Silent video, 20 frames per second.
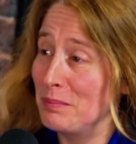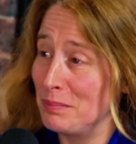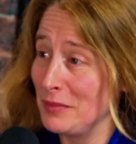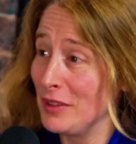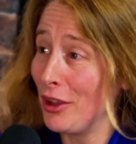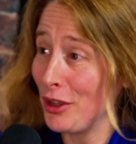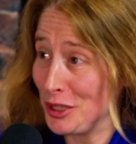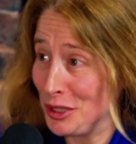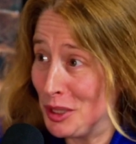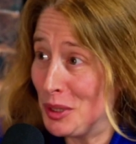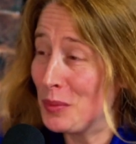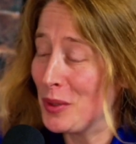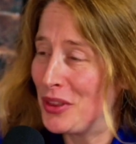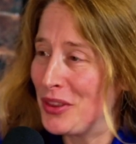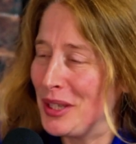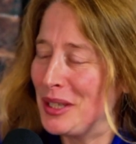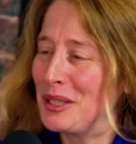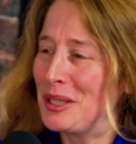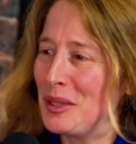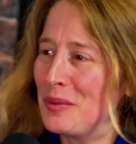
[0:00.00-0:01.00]
like you were
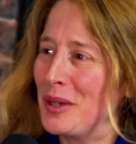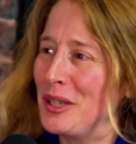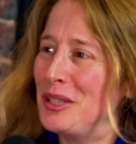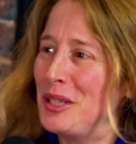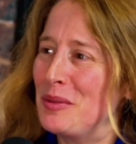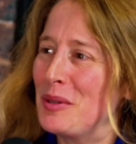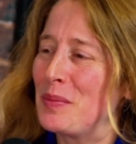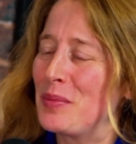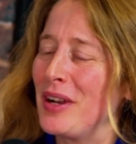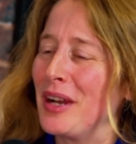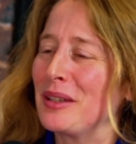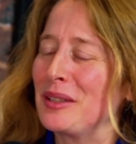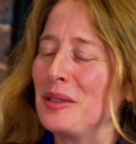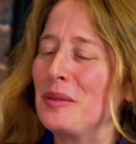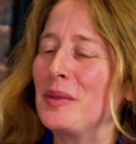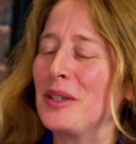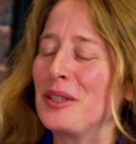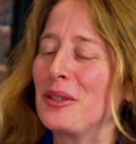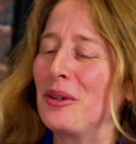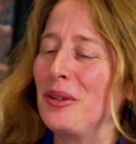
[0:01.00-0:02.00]
thinking when you were
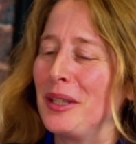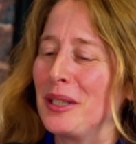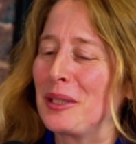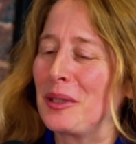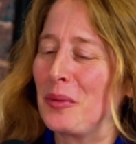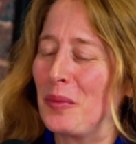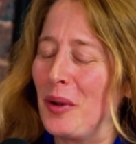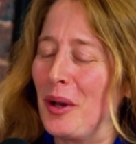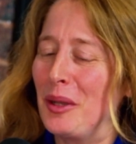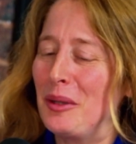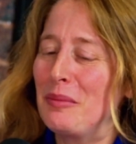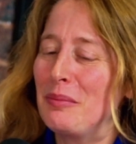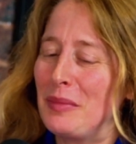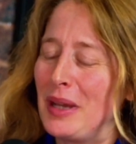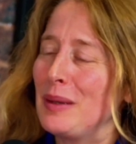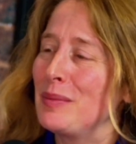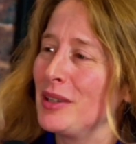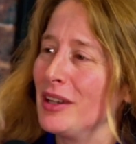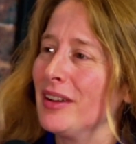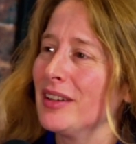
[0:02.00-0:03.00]
pregnant with your little one,
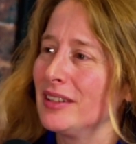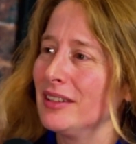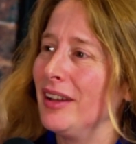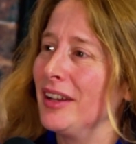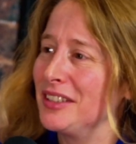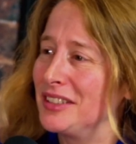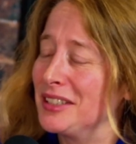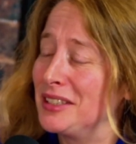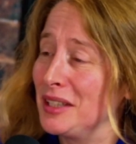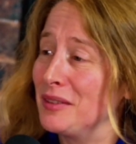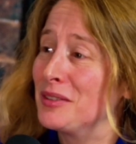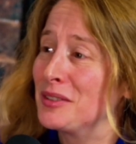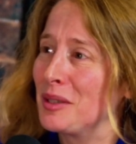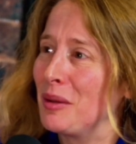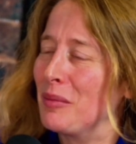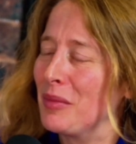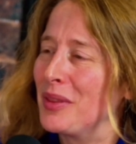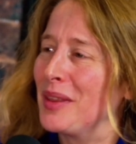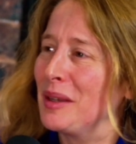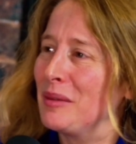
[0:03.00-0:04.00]
maybe I'd like to give
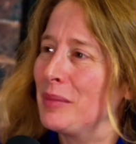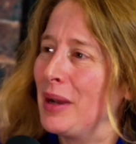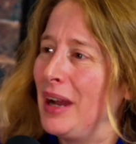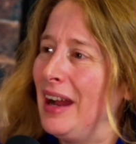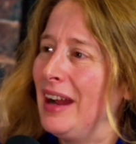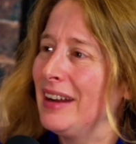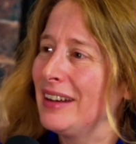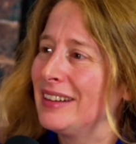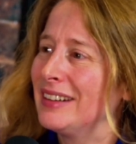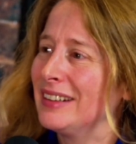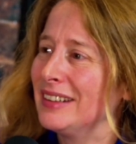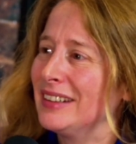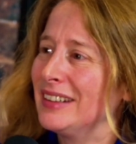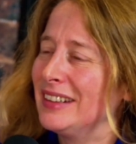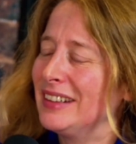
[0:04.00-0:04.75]
something back.